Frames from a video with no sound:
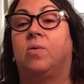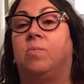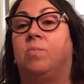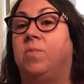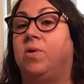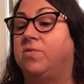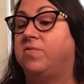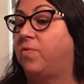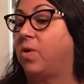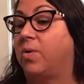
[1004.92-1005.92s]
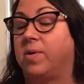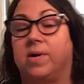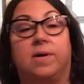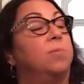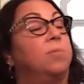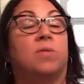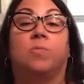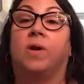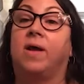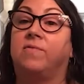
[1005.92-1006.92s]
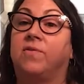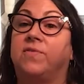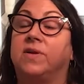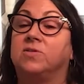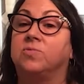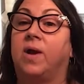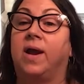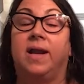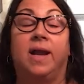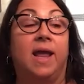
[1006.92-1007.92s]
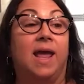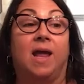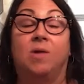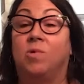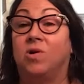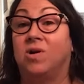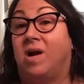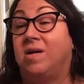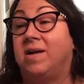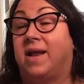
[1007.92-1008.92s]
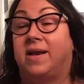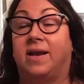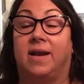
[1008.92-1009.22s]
move forward with whatever feels right and work hard at it.